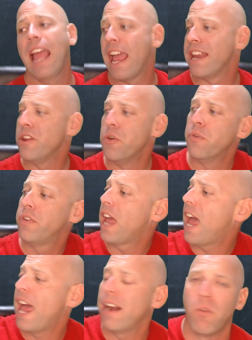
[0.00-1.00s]
and you've
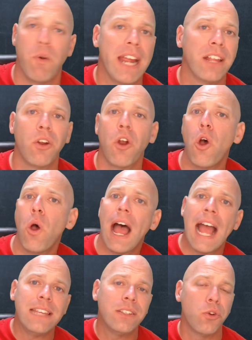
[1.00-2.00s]
got regular old
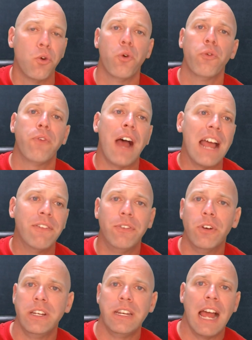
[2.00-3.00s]
high school five
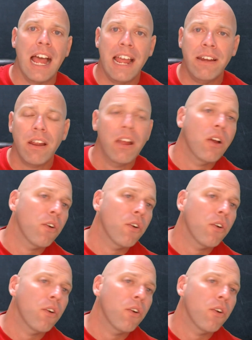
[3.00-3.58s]
foot nine,